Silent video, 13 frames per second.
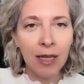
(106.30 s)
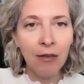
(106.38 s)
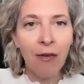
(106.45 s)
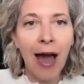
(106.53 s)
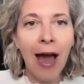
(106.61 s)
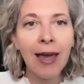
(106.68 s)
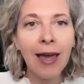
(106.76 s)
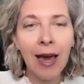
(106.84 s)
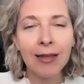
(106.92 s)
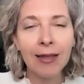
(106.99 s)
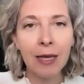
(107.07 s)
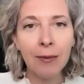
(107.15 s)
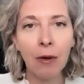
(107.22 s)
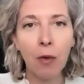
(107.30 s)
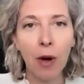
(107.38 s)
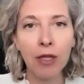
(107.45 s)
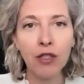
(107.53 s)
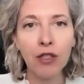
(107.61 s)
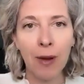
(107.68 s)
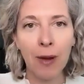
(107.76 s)
if I can't keep a
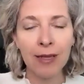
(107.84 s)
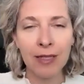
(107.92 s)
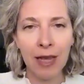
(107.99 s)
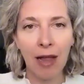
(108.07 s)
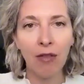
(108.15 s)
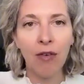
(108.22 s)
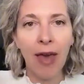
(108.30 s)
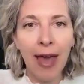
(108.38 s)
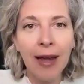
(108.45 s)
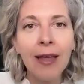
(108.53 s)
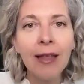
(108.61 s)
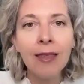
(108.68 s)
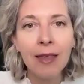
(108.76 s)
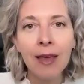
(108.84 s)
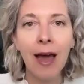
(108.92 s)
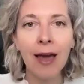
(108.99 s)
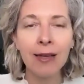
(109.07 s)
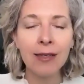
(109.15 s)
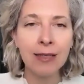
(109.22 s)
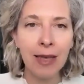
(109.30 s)
word to myself, anything
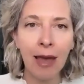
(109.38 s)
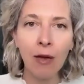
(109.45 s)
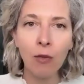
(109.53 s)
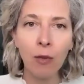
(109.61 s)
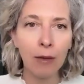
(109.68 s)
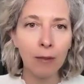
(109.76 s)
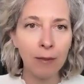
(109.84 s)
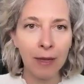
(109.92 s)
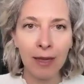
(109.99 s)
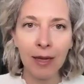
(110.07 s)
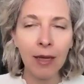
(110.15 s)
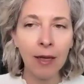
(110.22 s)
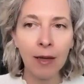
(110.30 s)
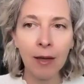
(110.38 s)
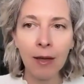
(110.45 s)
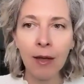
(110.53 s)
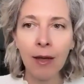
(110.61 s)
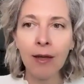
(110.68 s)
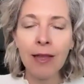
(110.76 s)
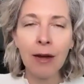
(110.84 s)
I say will be,
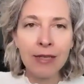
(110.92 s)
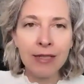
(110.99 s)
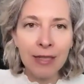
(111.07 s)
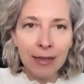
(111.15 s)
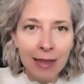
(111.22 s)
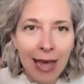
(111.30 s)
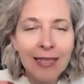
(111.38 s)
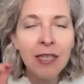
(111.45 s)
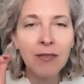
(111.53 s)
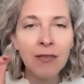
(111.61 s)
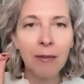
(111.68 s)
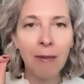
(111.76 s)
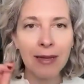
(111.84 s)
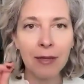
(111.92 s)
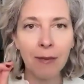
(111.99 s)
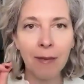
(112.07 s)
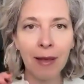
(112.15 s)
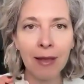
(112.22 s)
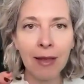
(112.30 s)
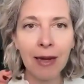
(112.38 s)
there is less of a
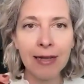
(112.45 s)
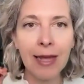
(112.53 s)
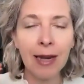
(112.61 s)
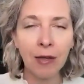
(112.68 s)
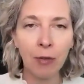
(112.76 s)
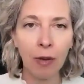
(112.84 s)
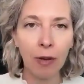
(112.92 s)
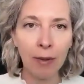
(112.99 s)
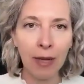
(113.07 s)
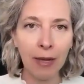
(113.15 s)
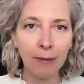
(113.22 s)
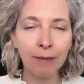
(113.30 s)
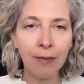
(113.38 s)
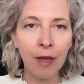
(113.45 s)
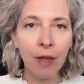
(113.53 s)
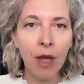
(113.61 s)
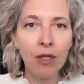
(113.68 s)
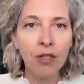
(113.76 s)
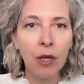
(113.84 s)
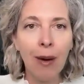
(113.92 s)
possibility that it will be.
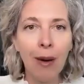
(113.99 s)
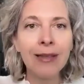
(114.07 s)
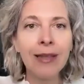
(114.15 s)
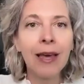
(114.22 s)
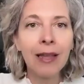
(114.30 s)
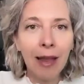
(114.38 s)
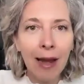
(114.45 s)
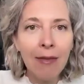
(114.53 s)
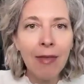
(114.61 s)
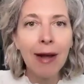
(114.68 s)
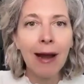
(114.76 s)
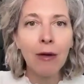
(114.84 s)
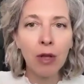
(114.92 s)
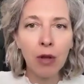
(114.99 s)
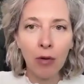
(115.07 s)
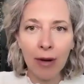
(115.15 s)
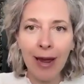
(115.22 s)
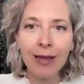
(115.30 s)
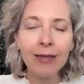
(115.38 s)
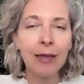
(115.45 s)
So I declare that I will
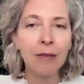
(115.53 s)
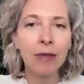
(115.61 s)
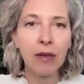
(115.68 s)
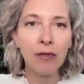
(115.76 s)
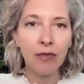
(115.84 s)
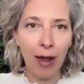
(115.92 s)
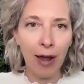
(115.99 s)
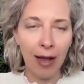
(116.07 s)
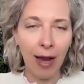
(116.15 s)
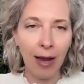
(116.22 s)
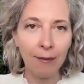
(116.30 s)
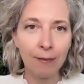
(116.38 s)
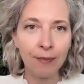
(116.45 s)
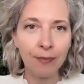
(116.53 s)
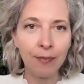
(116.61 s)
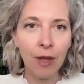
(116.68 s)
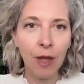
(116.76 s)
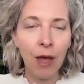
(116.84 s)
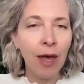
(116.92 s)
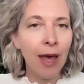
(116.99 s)
create something Friday.
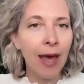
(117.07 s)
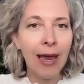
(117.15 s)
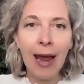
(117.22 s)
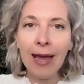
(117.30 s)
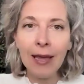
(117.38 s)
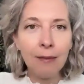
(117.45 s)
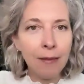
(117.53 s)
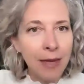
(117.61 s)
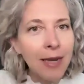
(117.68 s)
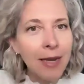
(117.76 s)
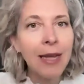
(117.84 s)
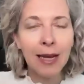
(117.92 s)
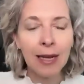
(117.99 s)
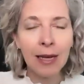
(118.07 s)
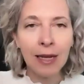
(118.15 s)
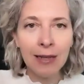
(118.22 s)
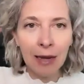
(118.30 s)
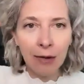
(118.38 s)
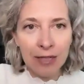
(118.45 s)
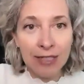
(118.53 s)
And I
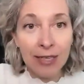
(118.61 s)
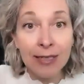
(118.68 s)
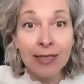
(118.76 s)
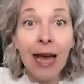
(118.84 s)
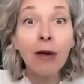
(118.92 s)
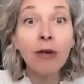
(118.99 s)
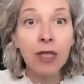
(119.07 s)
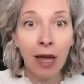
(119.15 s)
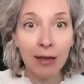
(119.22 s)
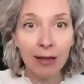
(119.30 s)
immediately, there is a doubt